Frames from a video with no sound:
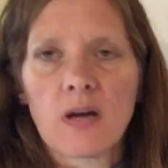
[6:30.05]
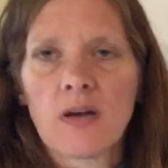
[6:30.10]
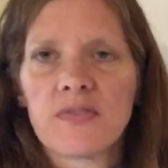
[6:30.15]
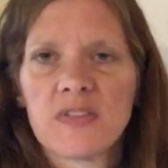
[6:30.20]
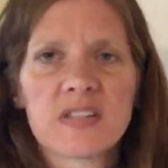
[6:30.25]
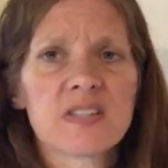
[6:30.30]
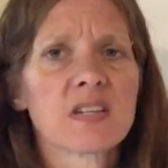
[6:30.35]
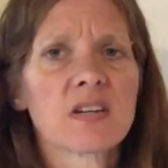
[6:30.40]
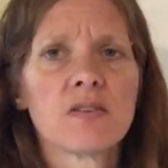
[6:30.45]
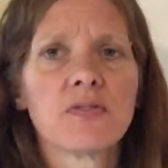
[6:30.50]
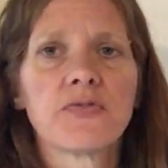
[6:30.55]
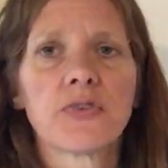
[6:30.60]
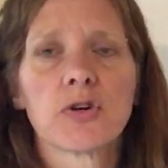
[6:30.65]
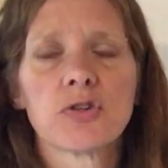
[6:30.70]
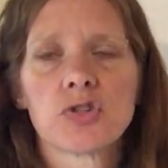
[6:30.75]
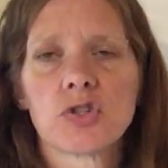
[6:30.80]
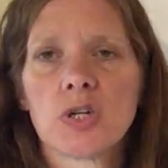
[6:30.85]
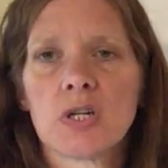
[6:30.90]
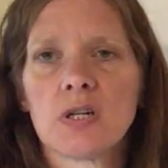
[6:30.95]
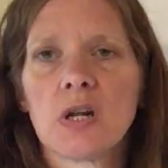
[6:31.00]
This
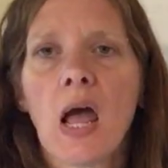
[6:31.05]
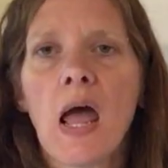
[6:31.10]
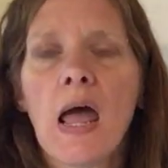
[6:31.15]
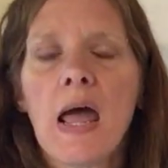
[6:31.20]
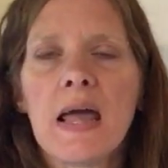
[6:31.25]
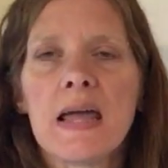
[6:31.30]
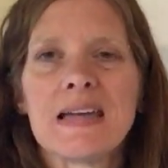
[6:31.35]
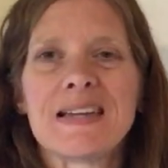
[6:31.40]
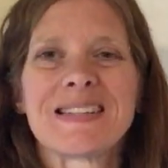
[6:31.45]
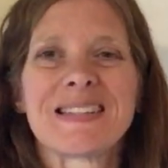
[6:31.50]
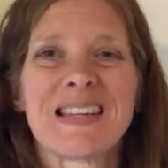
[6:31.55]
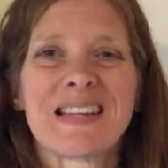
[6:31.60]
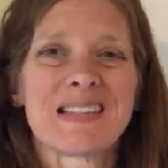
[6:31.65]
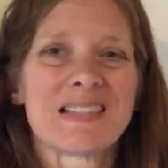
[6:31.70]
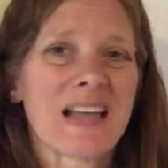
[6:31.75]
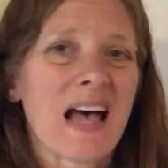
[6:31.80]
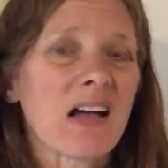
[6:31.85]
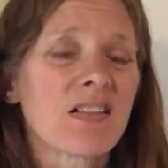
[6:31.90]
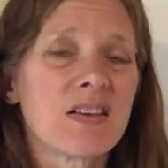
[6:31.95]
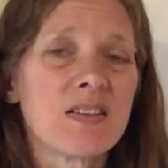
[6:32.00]
conversion is
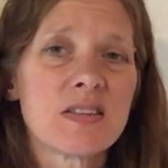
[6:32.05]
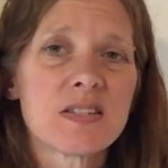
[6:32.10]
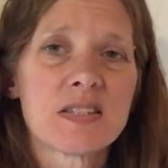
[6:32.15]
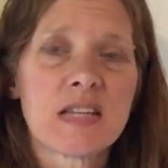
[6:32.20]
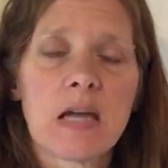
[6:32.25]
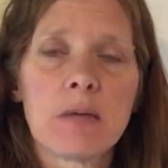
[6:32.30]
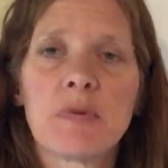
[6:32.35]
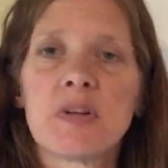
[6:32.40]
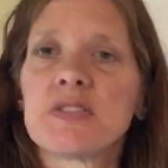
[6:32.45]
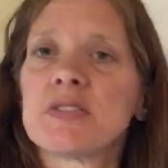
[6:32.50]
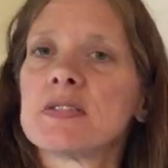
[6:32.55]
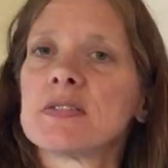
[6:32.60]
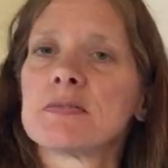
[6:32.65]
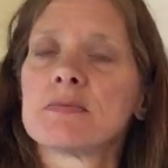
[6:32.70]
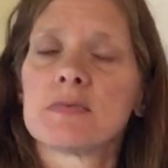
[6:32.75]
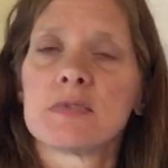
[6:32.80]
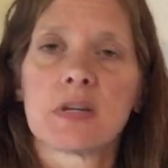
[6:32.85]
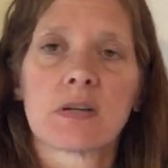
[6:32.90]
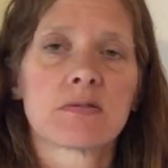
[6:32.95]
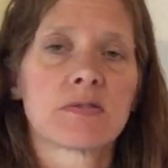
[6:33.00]
exactly the same as the,
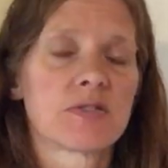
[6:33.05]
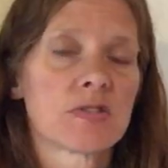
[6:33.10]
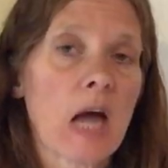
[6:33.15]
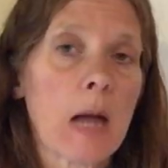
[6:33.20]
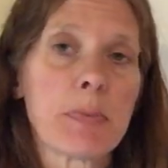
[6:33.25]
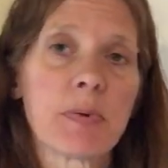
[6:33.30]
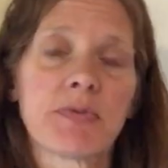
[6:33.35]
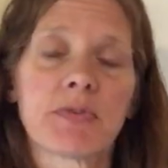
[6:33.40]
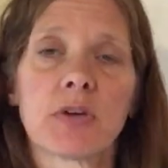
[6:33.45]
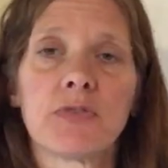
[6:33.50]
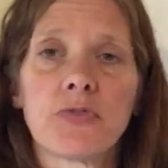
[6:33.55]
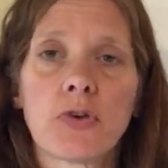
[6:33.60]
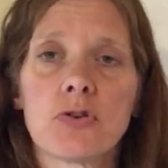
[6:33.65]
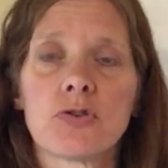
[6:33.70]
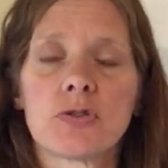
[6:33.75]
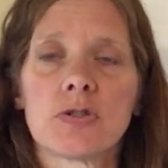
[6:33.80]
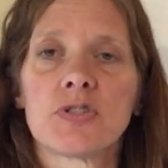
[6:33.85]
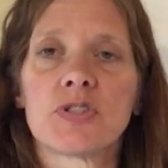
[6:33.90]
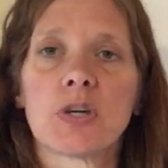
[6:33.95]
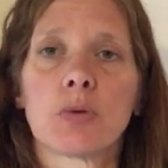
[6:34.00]
the type of
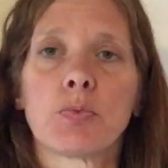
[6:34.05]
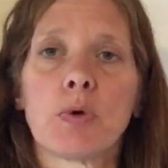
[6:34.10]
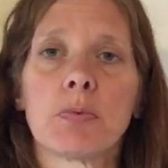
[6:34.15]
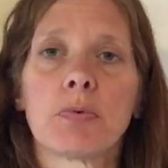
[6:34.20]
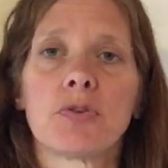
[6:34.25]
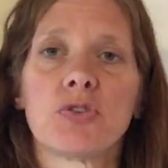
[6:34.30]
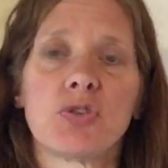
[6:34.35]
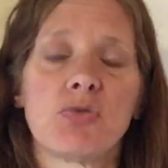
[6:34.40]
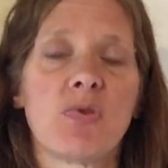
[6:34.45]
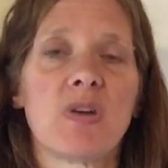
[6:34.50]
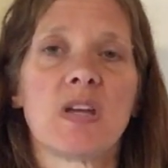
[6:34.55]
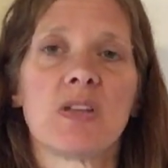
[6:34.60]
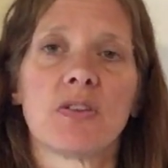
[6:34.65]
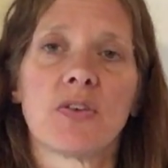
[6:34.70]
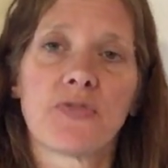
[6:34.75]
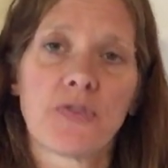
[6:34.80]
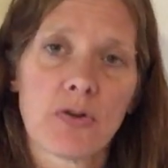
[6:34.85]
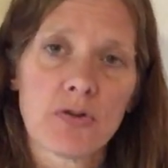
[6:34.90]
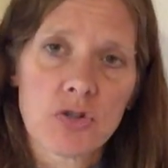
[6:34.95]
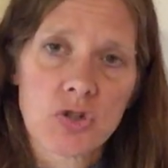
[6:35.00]
conversions that we were doing in the
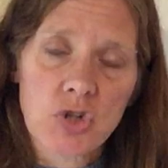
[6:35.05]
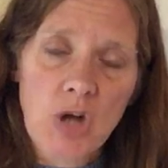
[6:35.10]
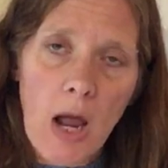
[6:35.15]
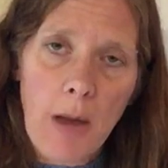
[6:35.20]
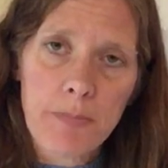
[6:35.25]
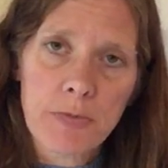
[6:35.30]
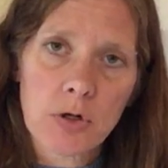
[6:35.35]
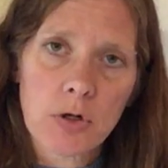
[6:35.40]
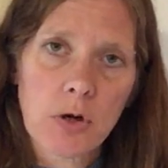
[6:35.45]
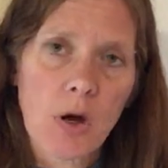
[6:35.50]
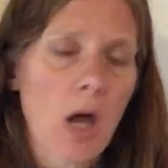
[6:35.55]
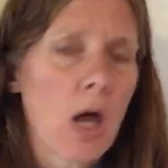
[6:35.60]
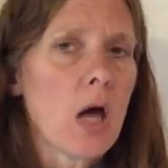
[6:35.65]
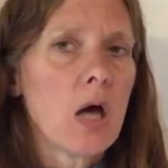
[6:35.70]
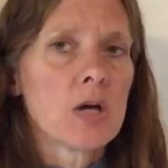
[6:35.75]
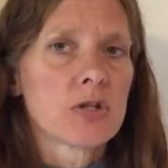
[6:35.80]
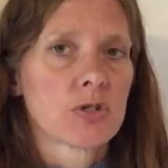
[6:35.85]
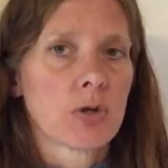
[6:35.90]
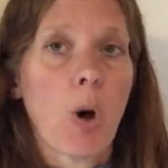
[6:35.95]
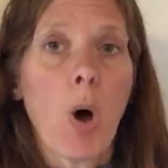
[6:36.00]
first chapter.
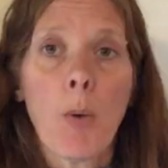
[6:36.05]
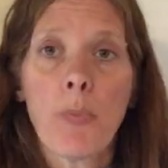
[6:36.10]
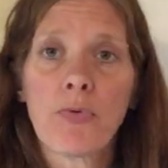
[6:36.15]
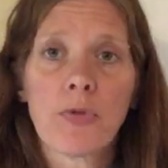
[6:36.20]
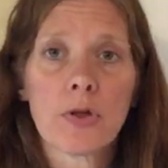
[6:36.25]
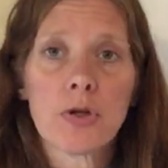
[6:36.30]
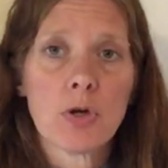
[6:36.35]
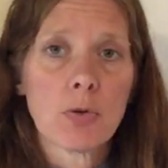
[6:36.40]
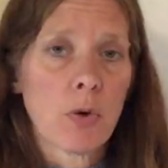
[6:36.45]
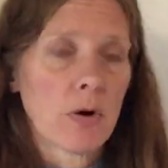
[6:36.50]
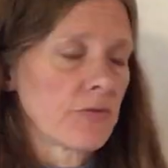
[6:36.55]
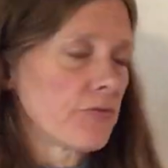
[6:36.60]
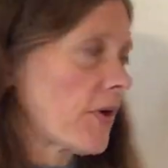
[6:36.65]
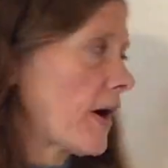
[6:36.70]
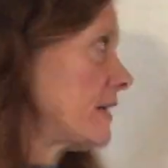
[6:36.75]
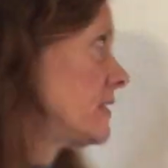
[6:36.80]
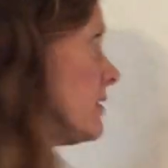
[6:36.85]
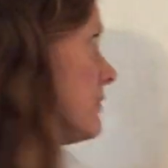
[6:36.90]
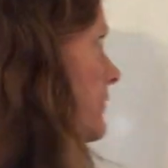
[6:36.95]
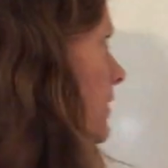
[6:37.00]
So hopefully you won't
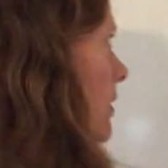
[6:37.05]
find it